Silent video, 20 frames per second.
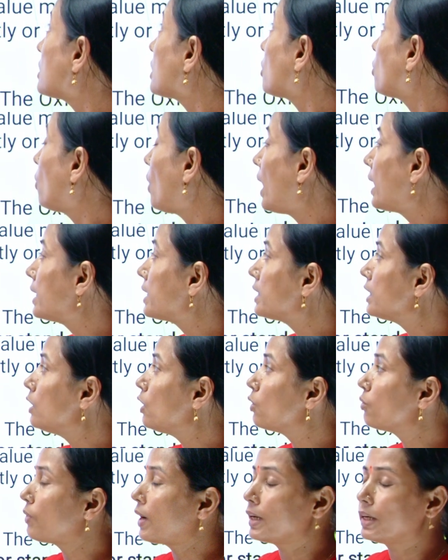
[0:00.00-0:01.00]
the quality
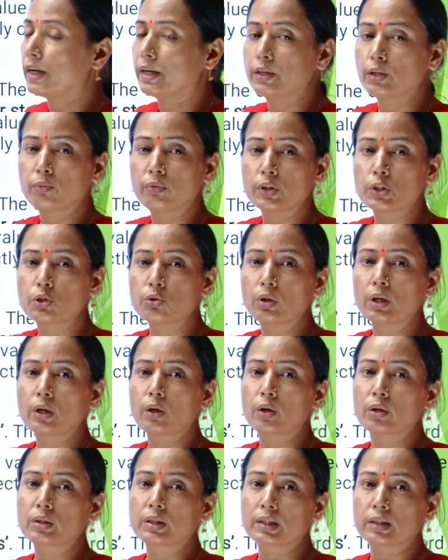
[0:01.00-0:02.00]
of an individual
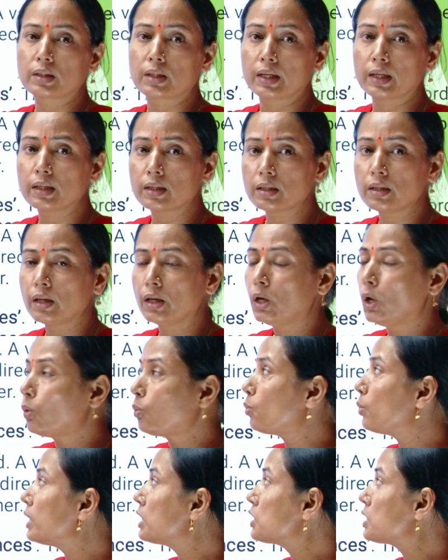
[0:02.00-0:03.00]
or thing
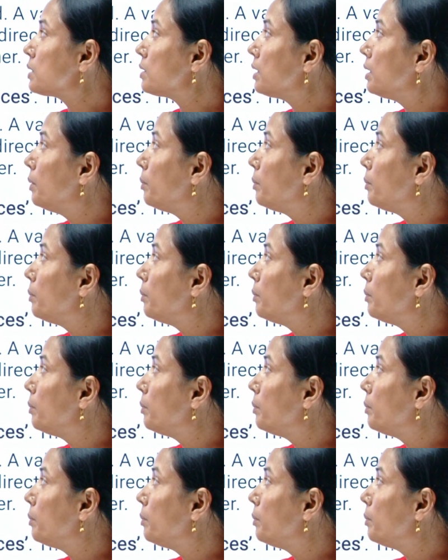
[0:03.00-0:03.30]
which